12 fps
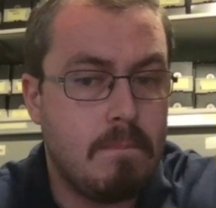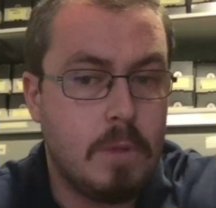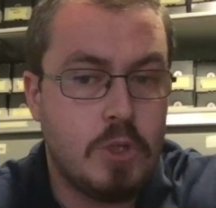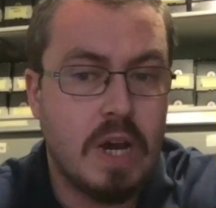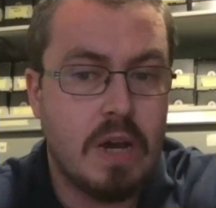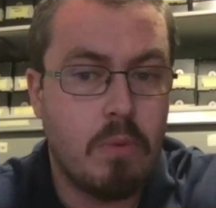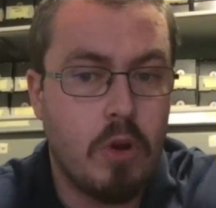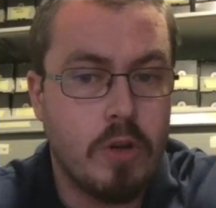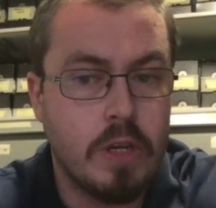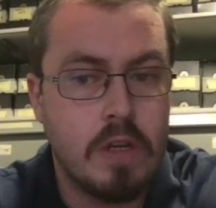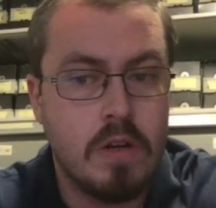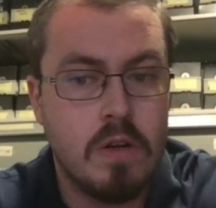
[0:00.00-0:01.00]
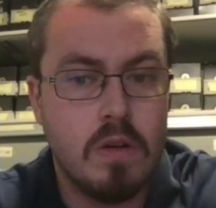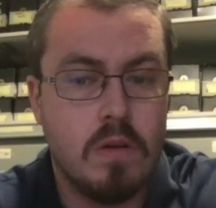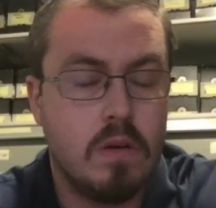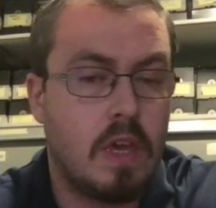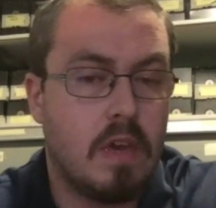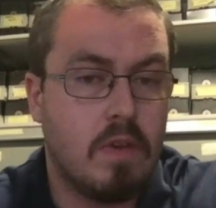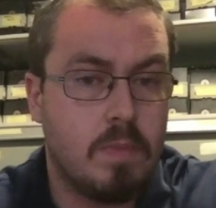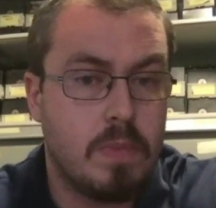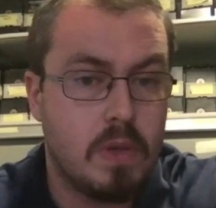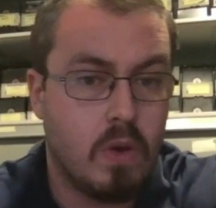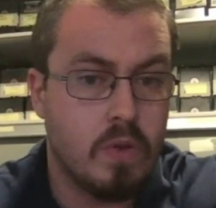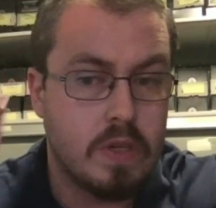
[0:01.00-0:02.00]
Jon Runyan gave up
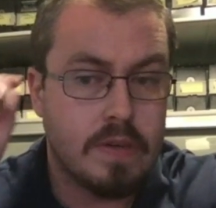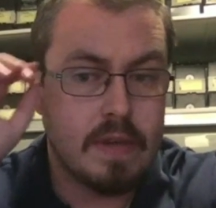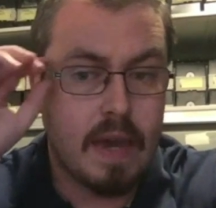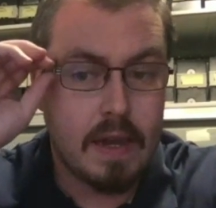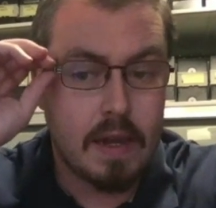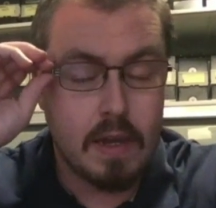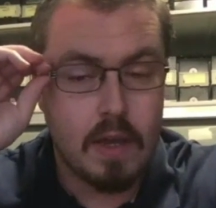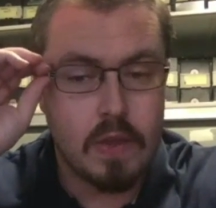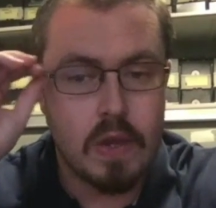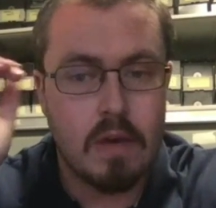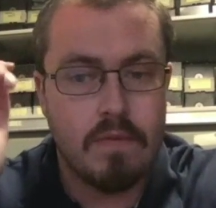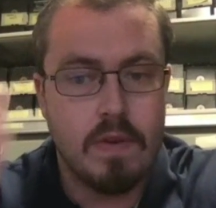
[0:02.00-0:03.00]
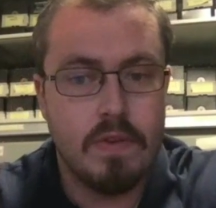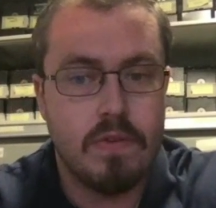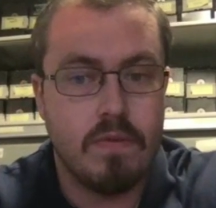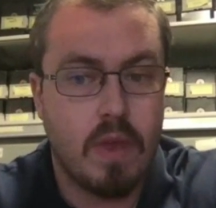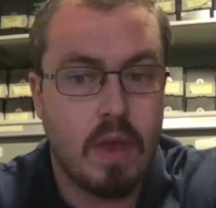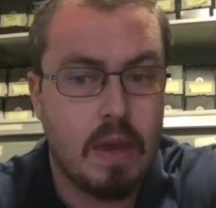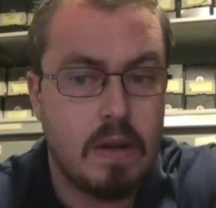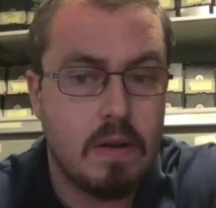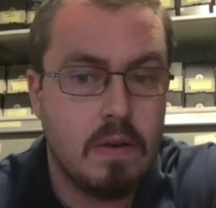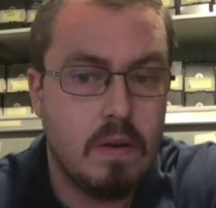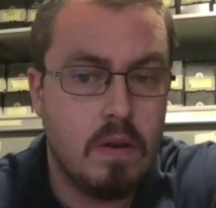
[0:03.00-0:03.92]
the only sack on the offensive line,